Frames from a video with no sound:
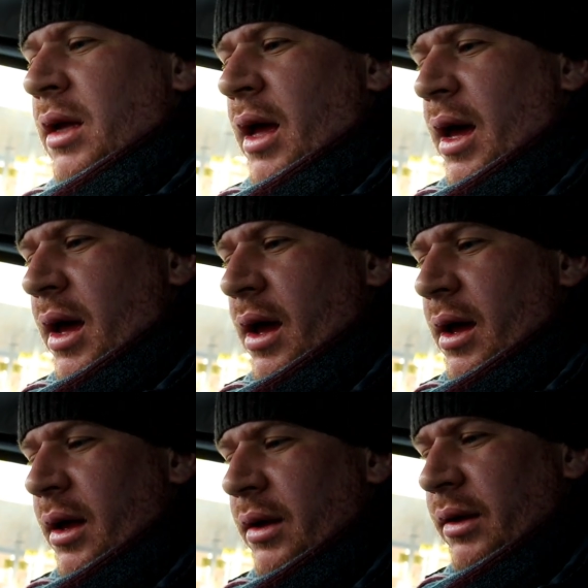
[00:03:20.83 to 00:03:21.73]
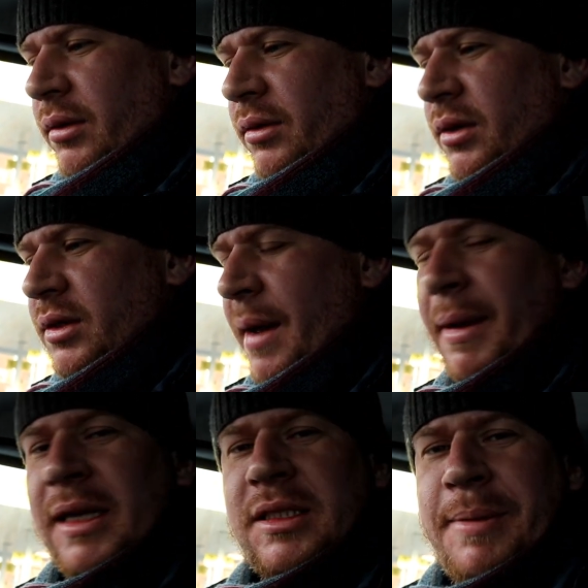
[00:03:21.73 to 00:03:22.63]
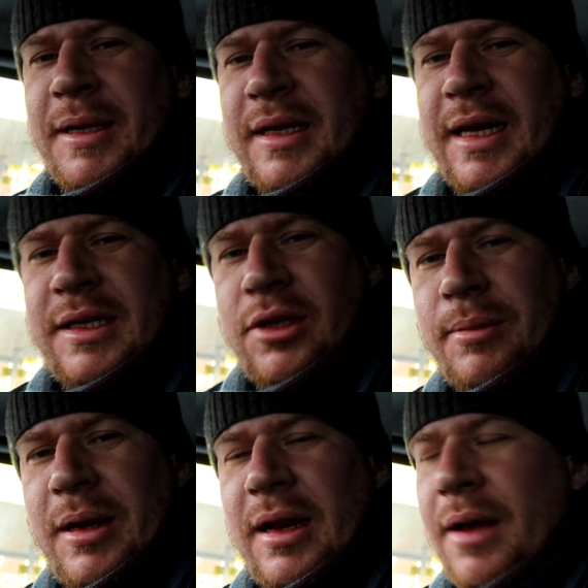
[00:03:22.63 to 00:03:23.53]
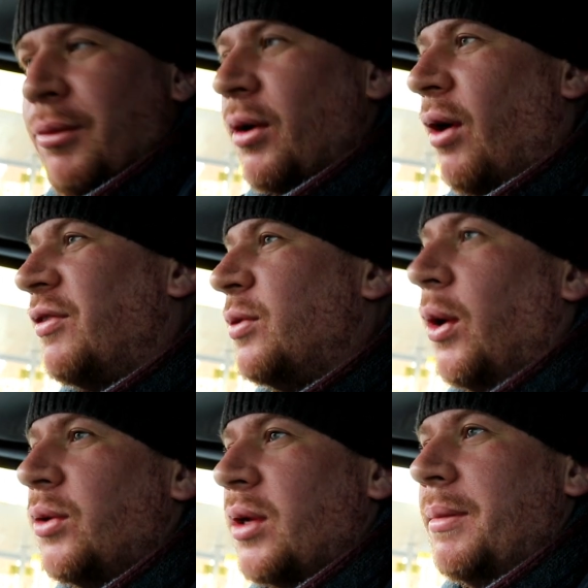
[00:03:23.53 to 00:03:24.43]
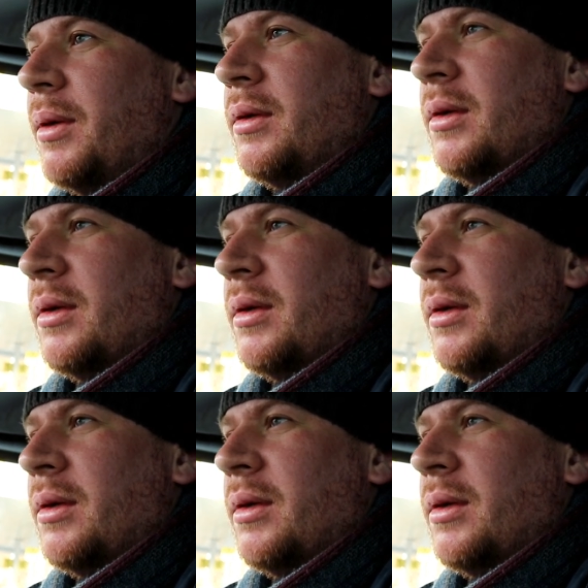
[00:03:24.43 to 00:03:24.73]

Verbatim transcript: Got 10 minutes to pick the kids up and then we're off to Oldham.